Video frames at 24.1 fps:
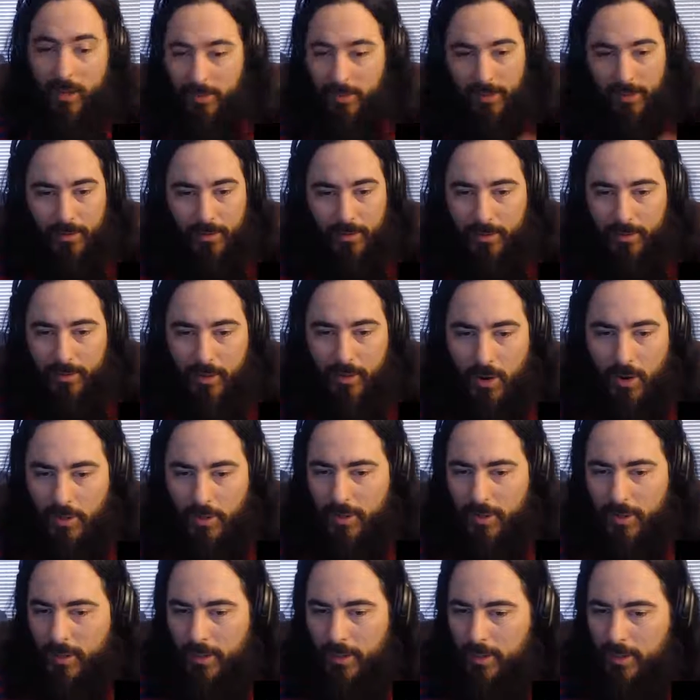They're all
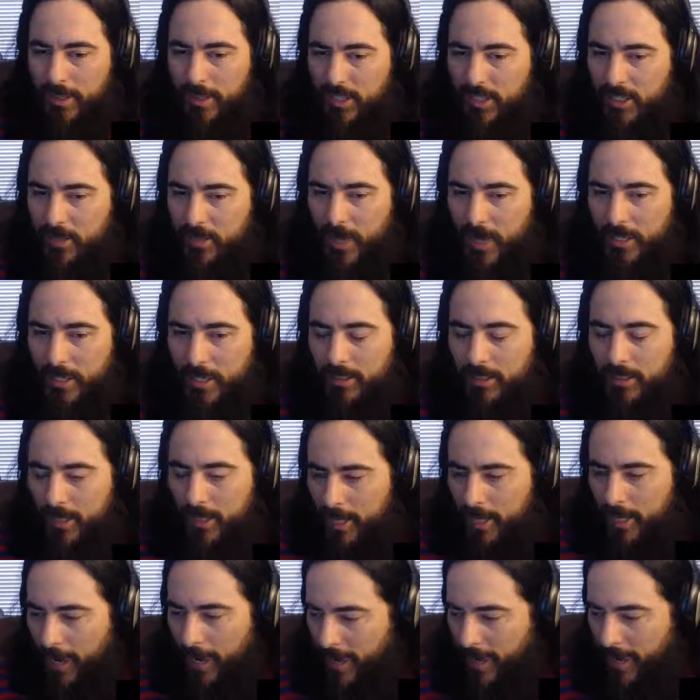customized,
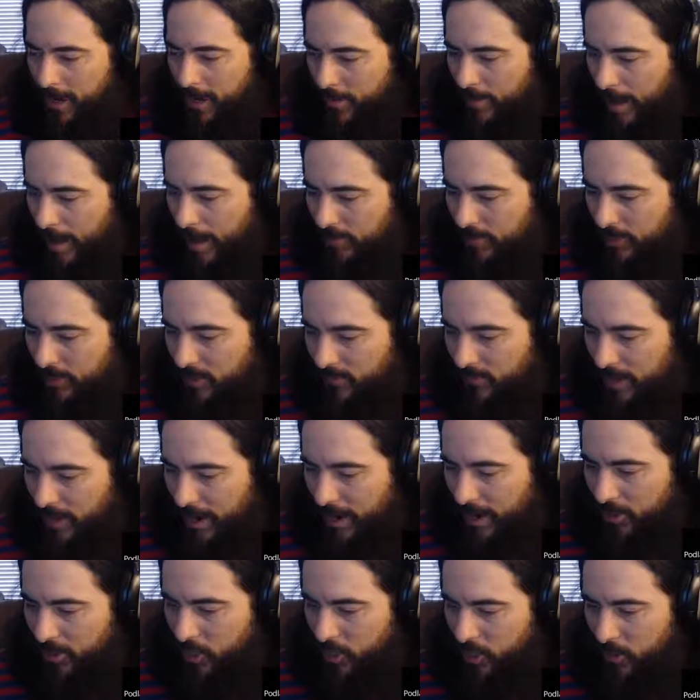obviously, for how
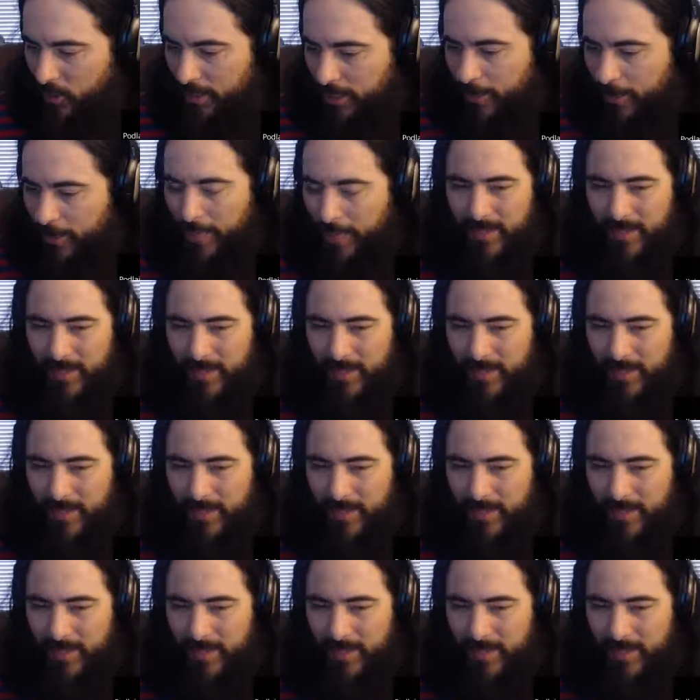you're doing it.